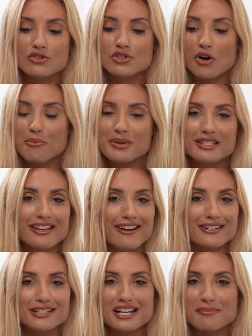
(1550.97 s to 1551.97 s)
don't be
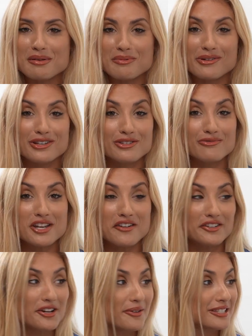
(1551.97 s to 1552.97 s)
scared to DM people, because you
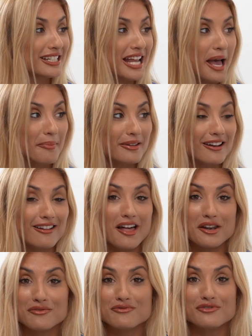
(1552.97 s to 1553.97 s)
never know what's gonna happen, and a
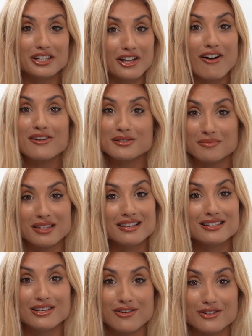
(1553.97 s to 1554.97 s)
lot of really awesome
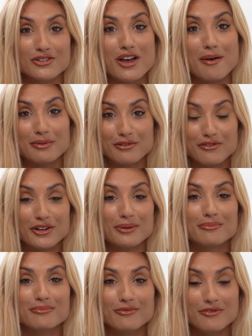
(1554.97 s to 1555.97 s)
things can also happen
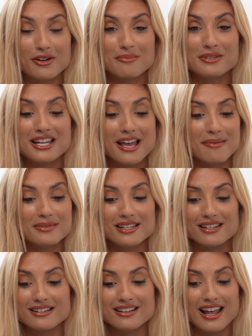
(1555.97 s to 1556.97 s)
from DMs,
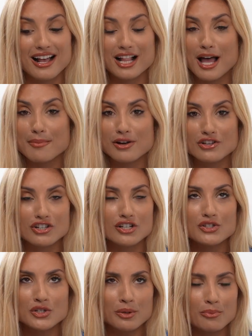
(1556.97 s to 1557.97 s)
and collaboration is
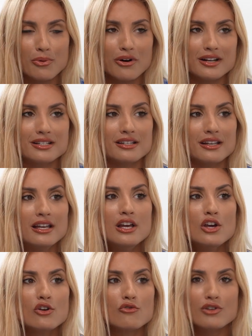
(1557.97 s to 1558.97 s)
so important to
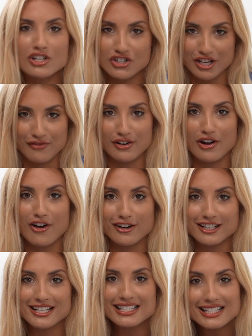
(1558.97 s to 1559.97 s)
reach different
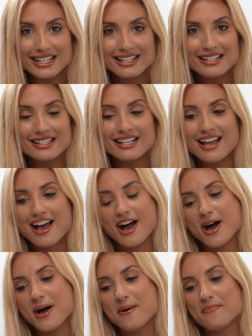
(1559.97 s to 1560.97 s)
audiences.
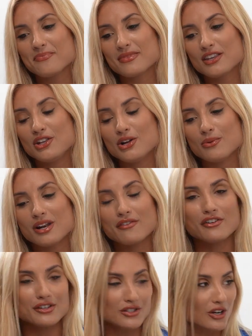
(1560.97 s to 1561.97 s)
You know, when I
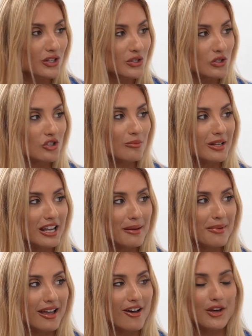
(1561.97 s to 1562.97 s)
first started social media,
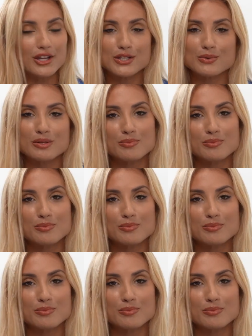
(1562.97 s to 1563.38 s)
my audience was